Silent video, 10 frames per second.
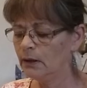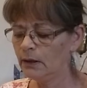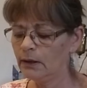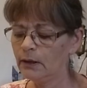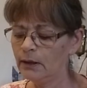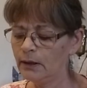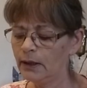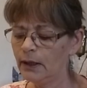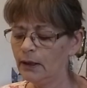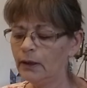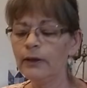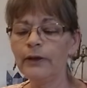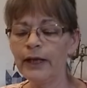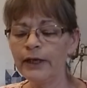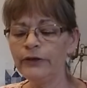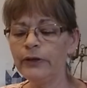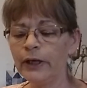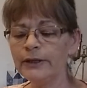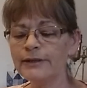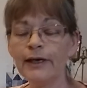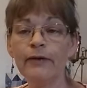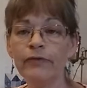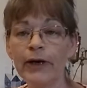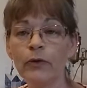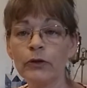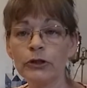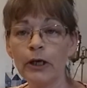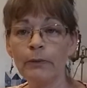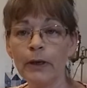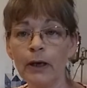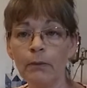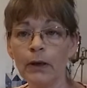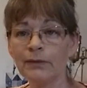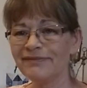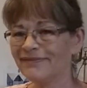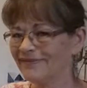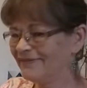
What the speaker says: Huh. They do not say Fat Quarter Shop on them.